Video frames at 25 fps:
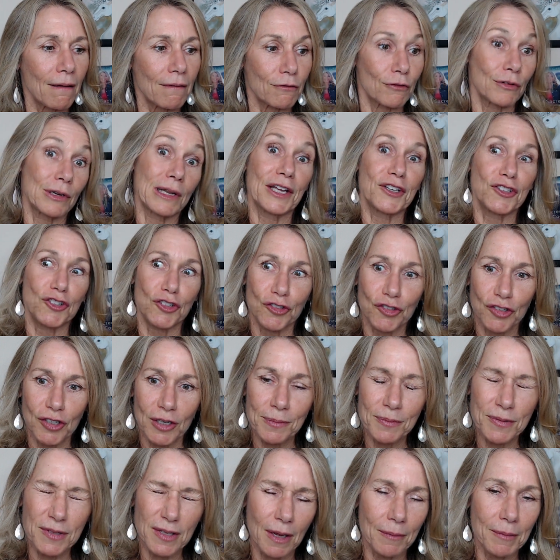
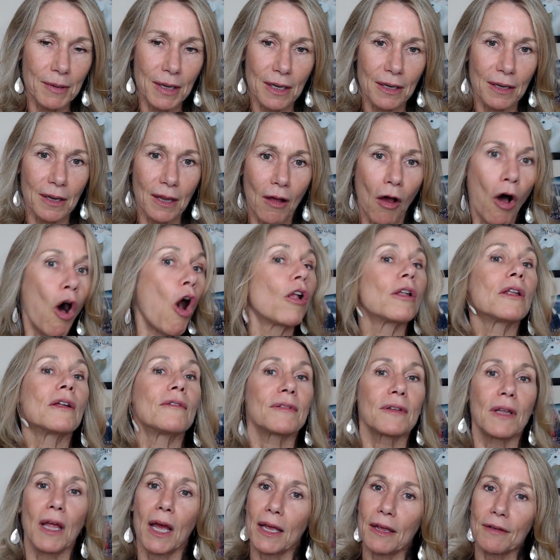relationships, all of
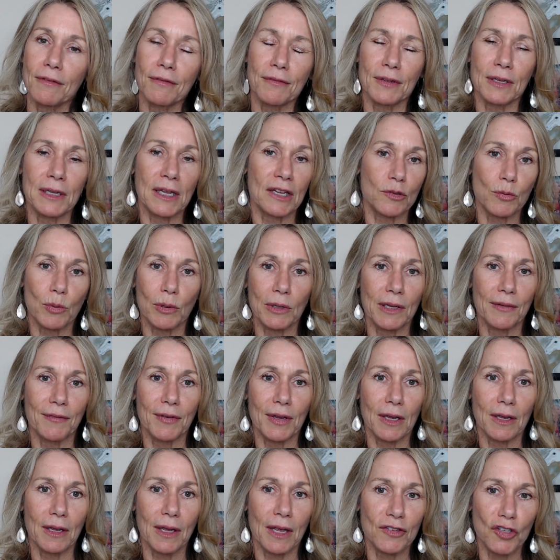life, unless we're
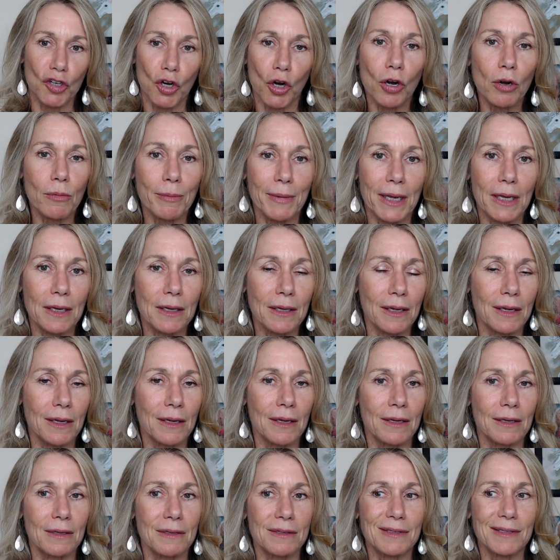living as a hermit,
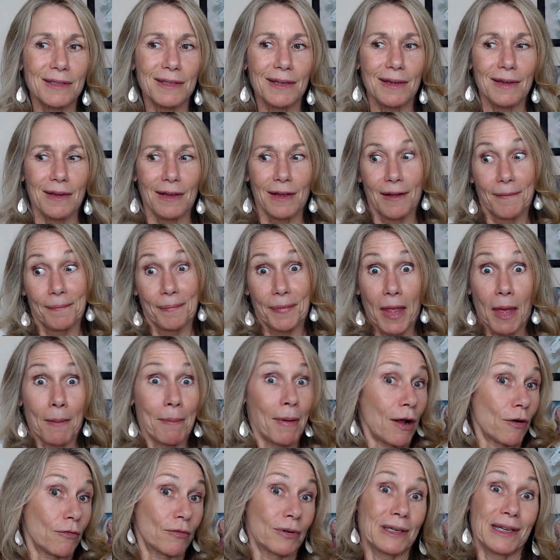is
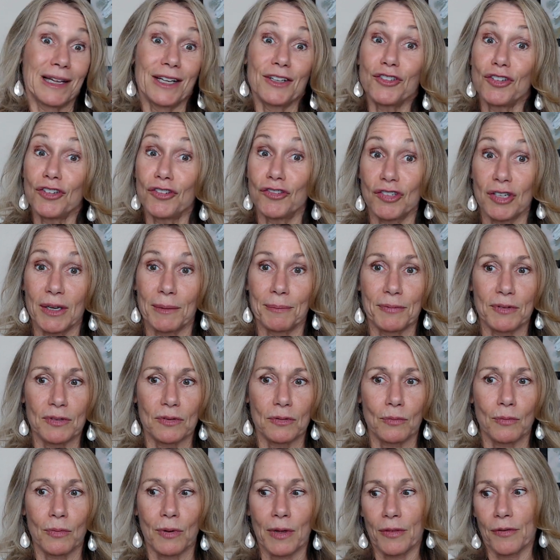about relationships,
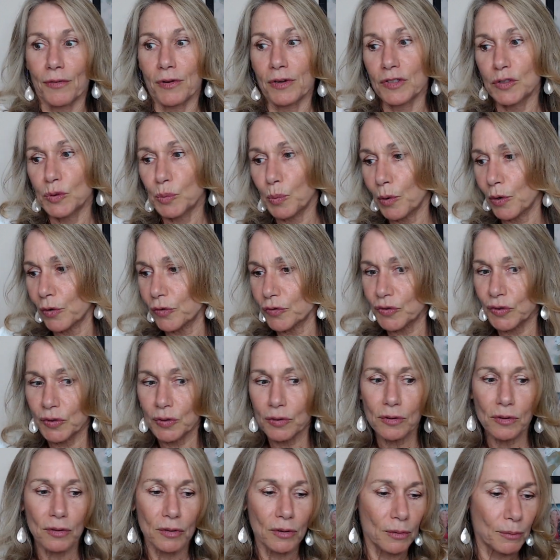whether it's
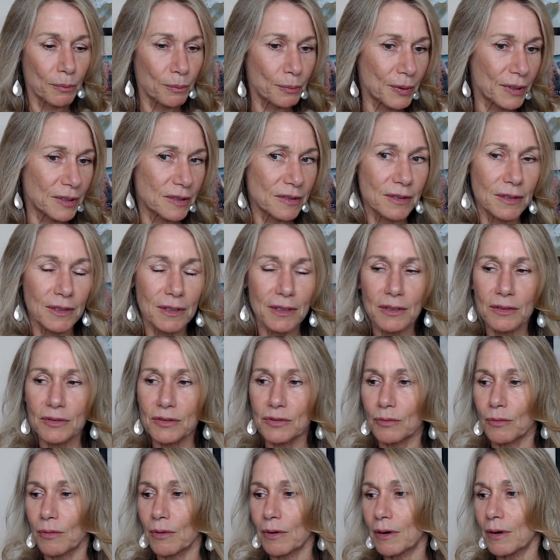personal or business
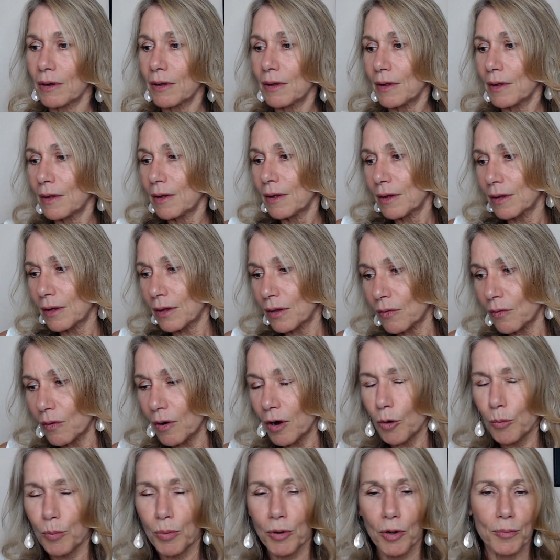or
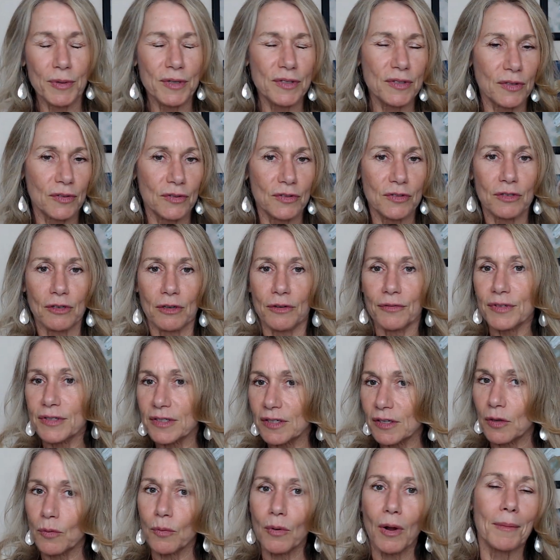our purpose and service
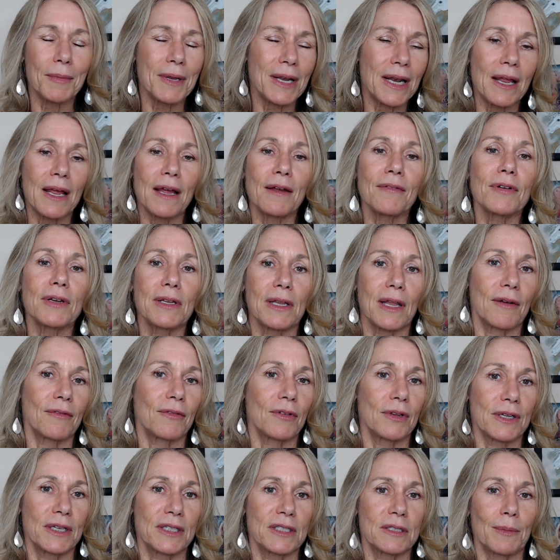in the world. At every
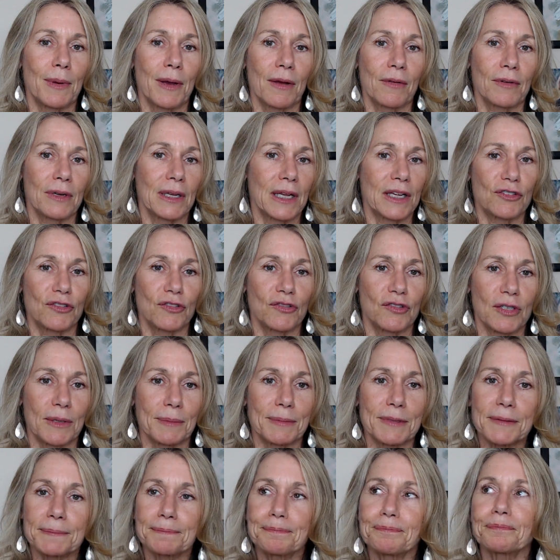level, it's about
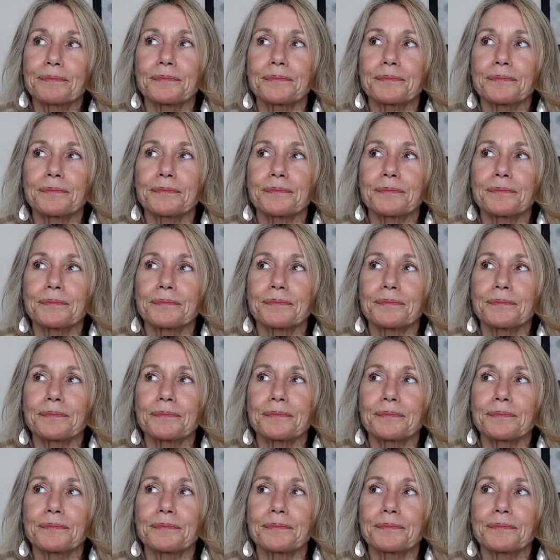relationships.